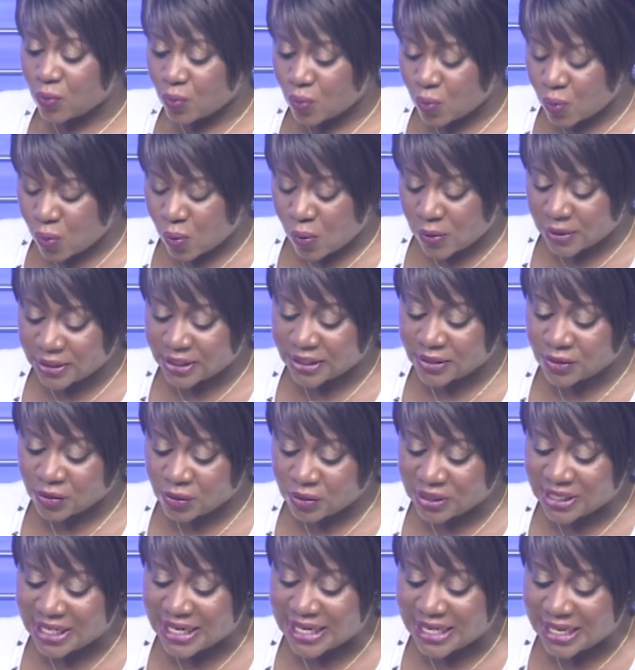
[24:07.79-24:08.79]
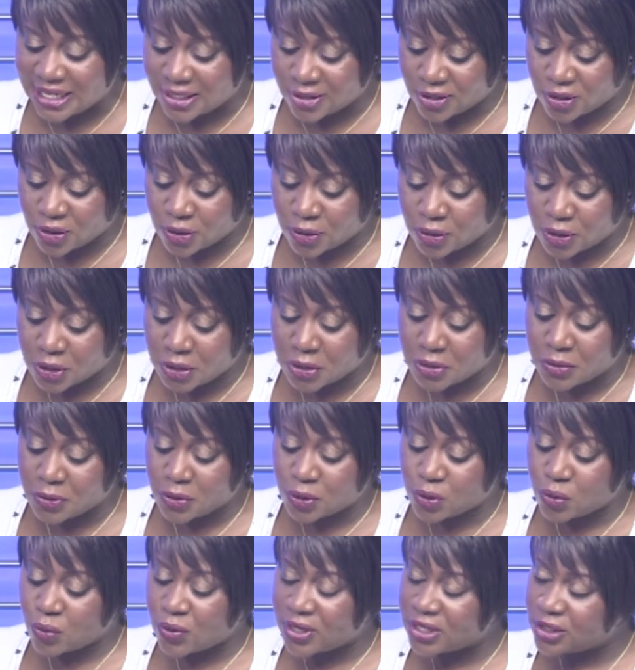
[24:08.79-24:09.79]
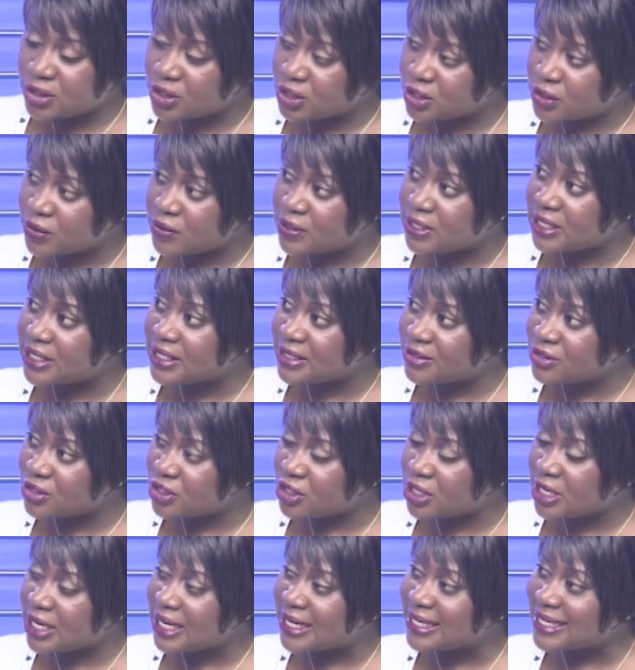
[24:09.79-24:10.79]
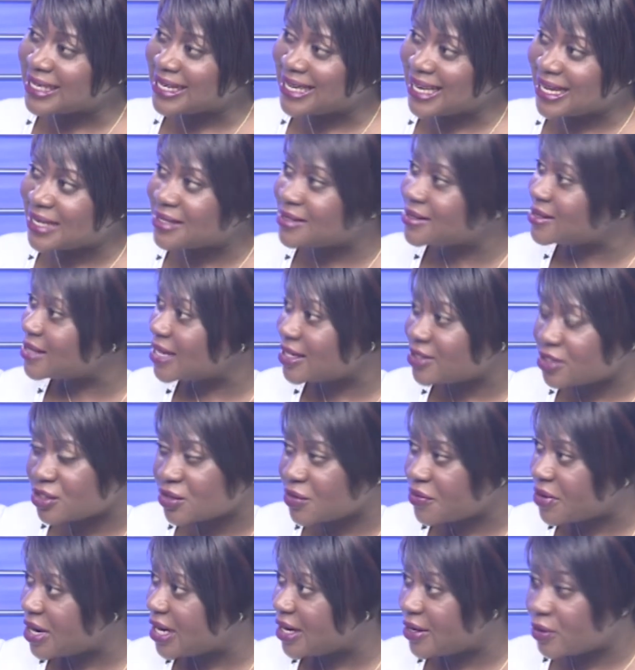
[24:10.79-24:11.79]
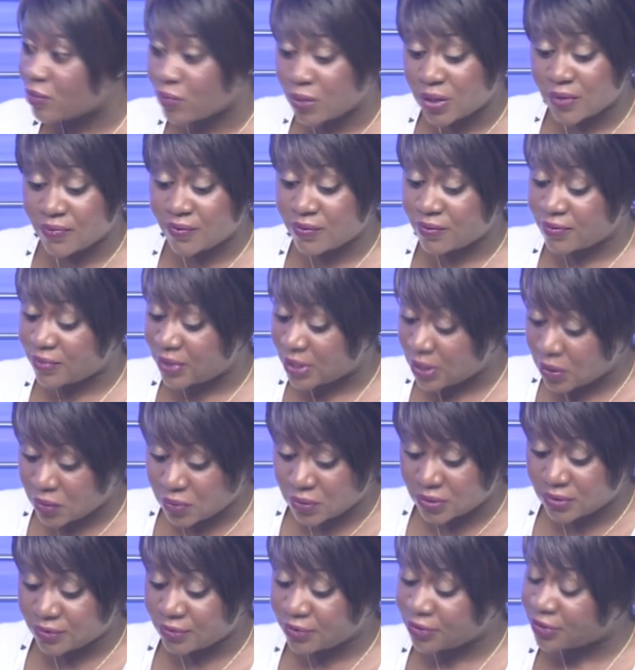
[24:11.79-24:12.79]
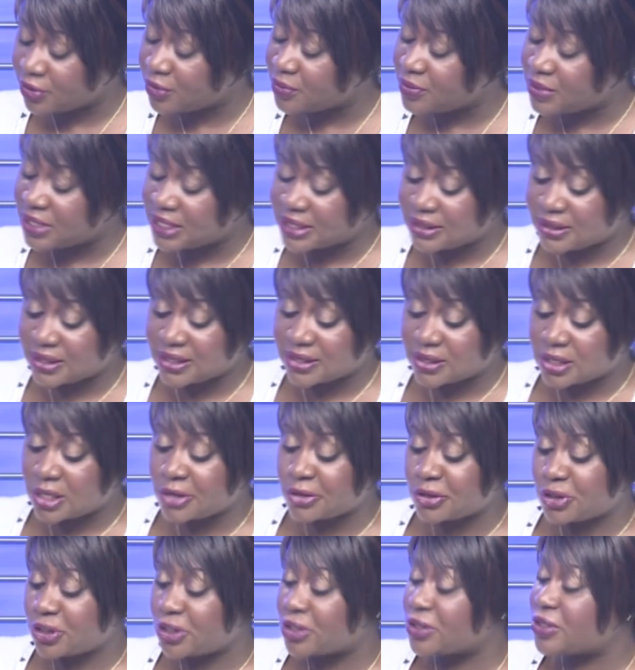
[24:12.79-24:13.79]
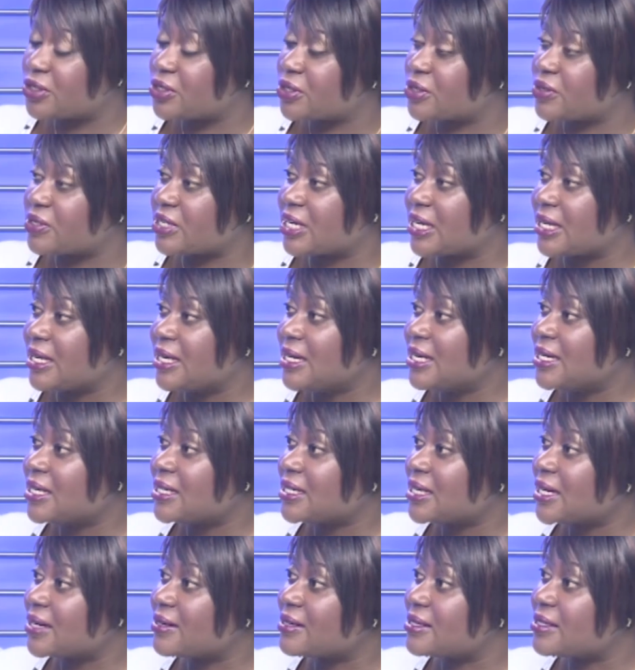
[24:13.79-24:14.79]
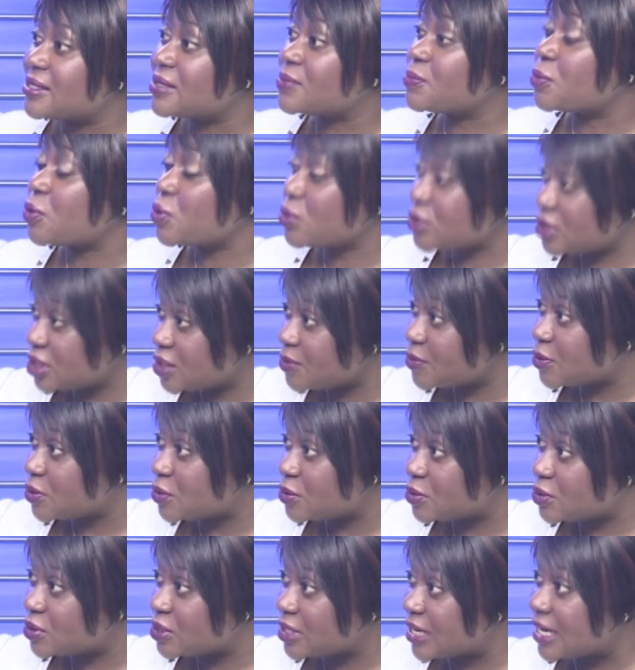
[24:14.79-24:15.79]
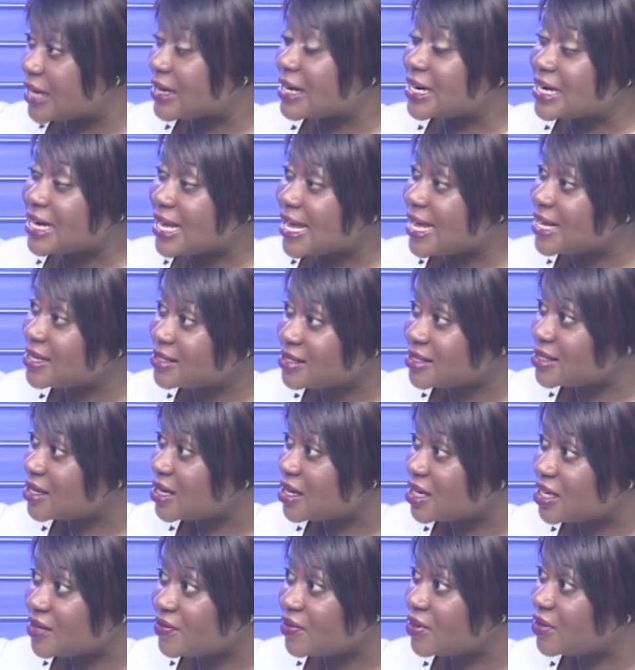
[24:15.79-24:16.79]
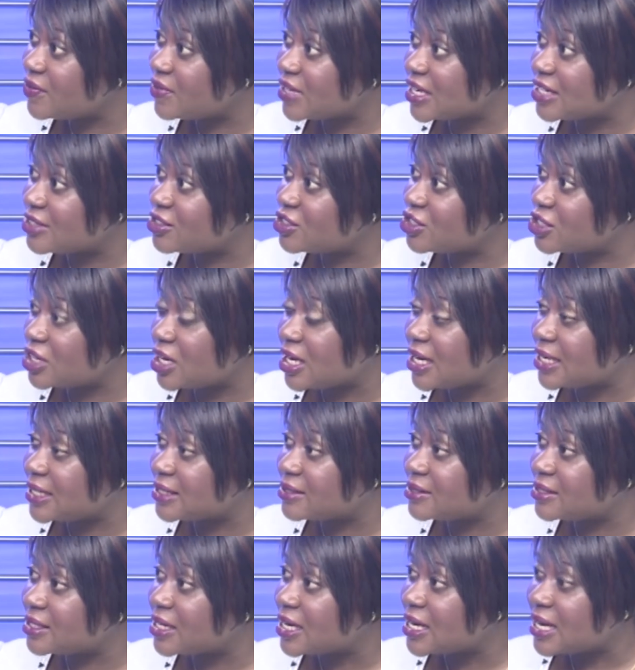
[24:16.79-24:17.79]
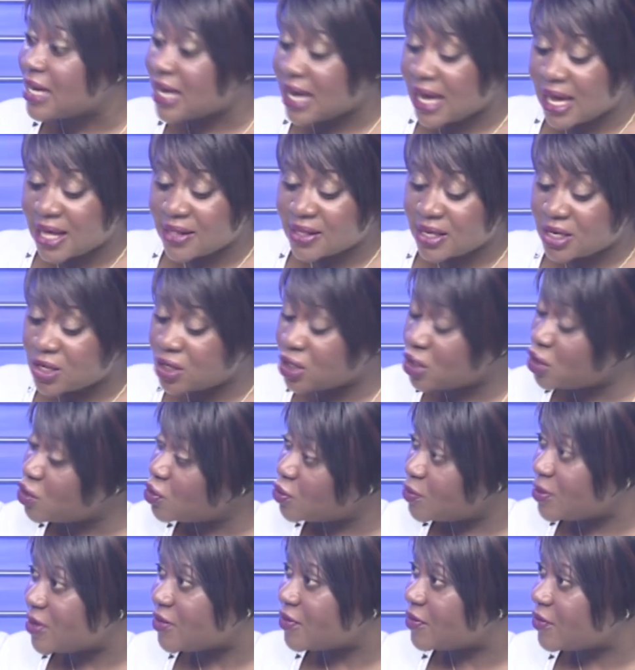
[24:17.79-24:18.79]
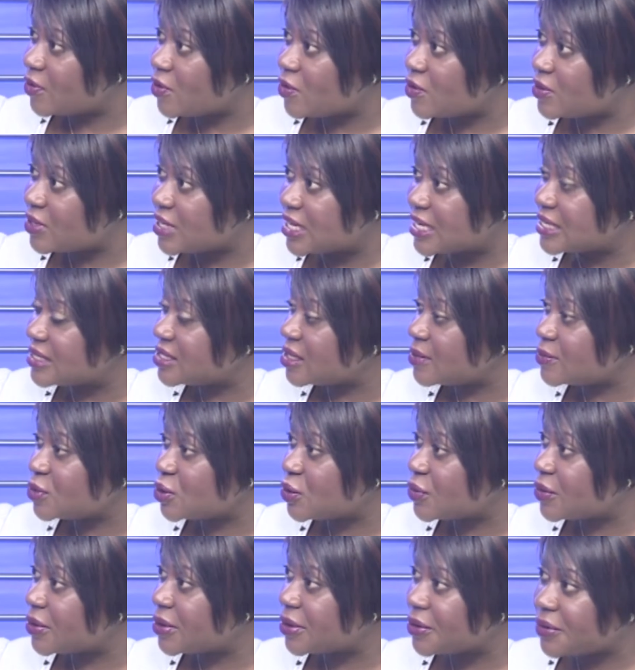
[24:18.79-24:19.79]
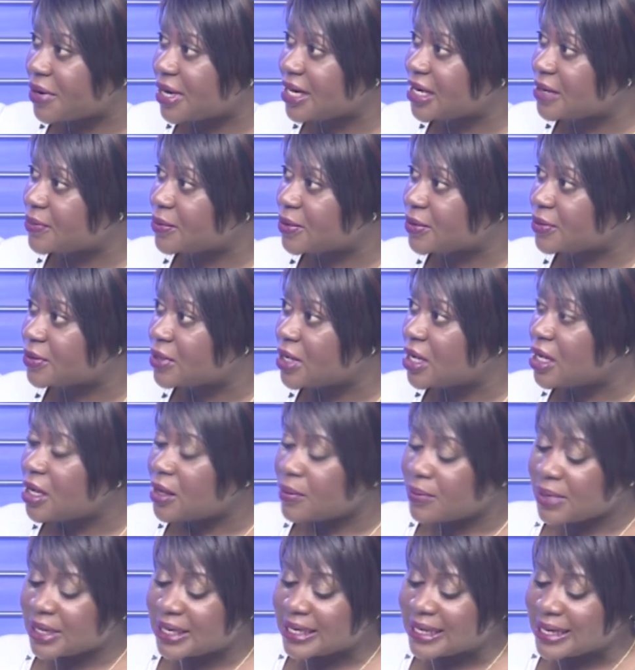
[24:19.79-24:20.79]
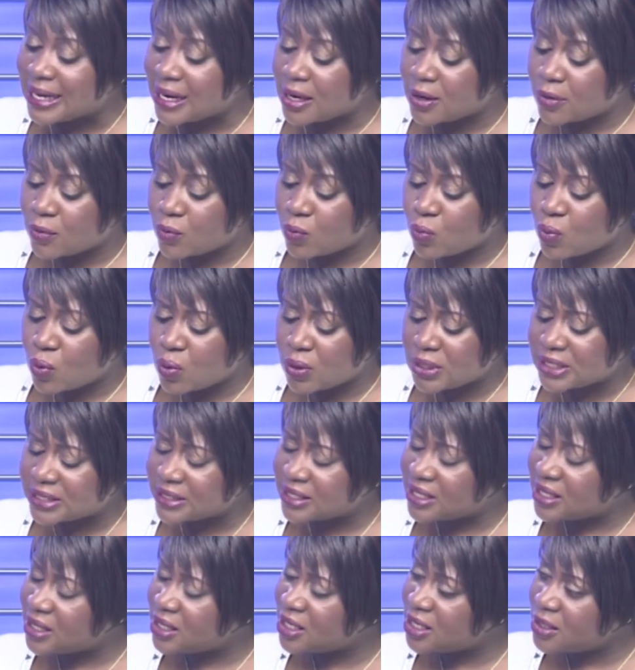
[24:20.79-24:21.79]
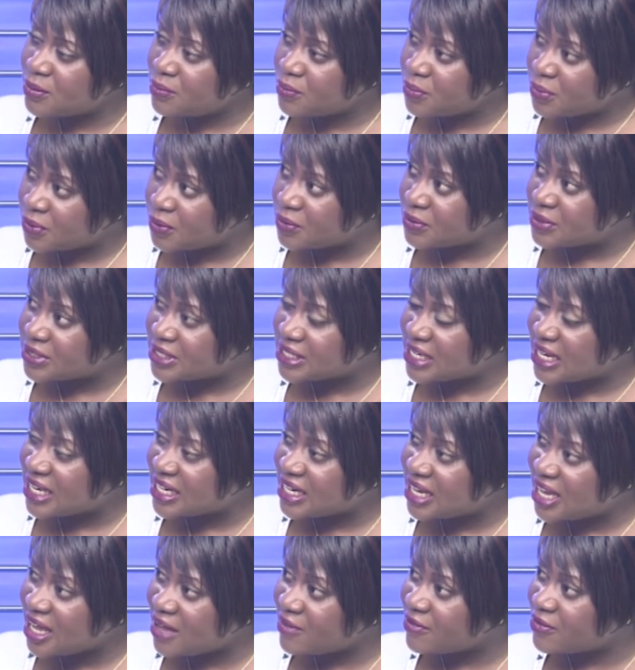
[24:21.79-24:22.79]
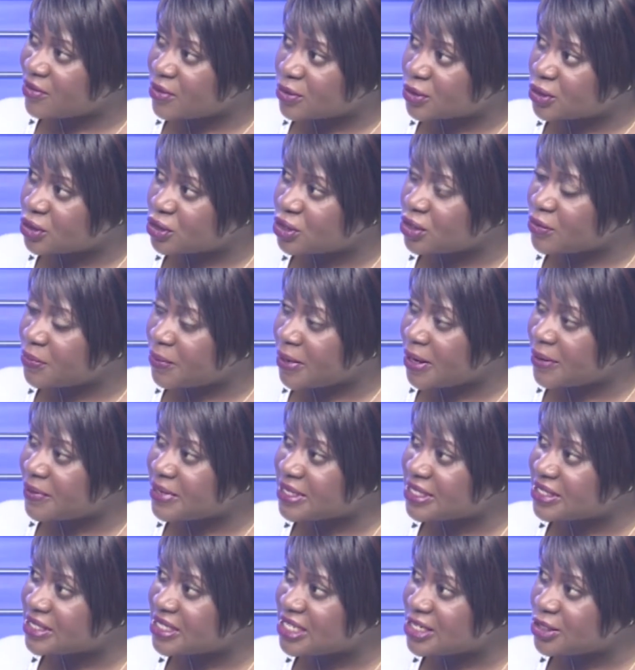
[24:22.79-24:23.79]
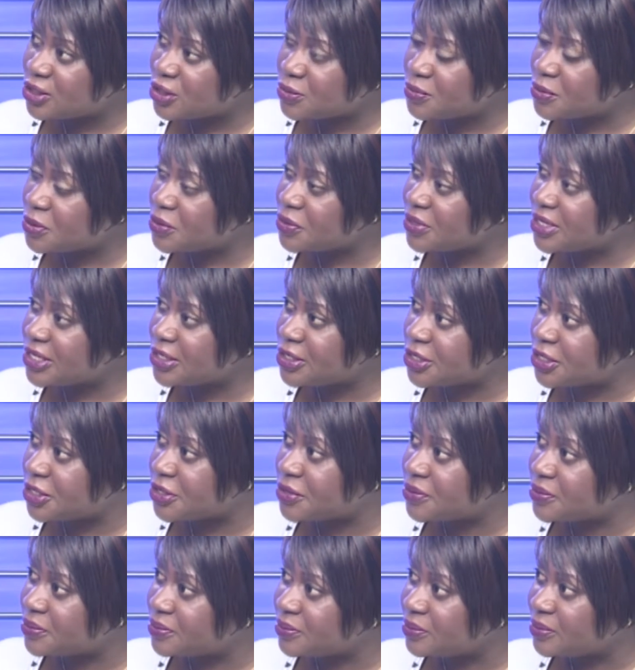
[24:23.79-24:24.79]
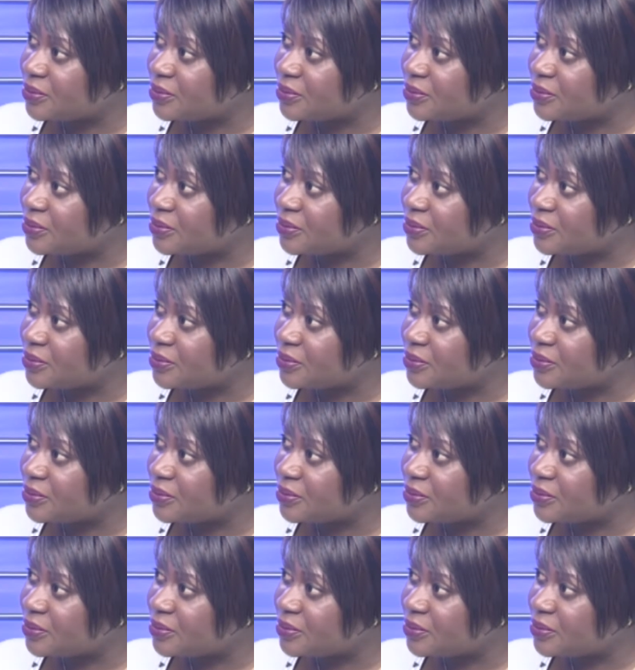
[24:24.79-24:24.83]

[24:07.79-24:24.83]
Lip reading: What do they need to do to ensure that the child gets that grade? We've known from these discussions today that it's possible to get an A star even if that child had a U before the exams were ungradable. But now, what input and effort do the parents need to put into?